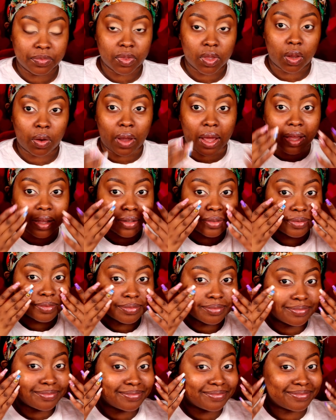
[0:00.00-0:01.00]
Okay.
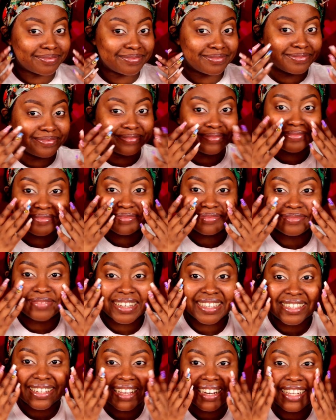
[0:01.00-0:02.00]
My
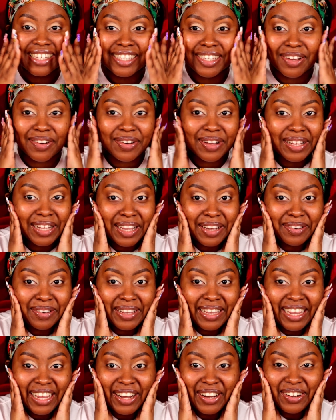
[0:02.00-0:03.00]
skin is so
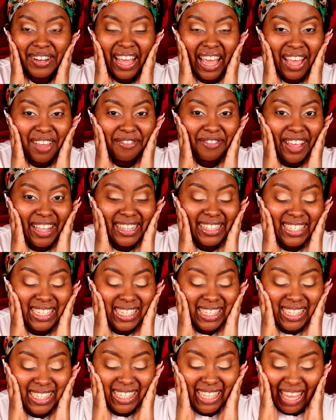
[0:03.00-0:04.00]
glowy. Okay, Fenty
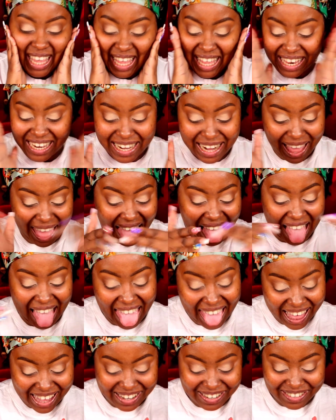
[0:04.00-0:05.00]
skin.
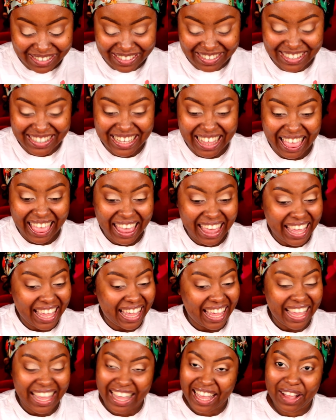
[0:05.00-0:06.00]

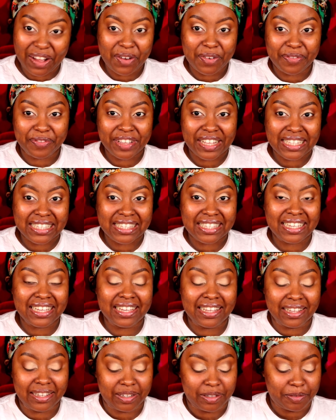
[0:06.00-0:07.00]
Ow,
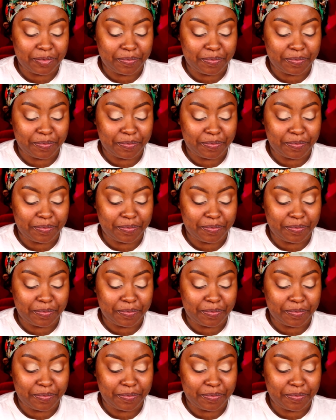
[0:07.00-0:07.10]
Fenty.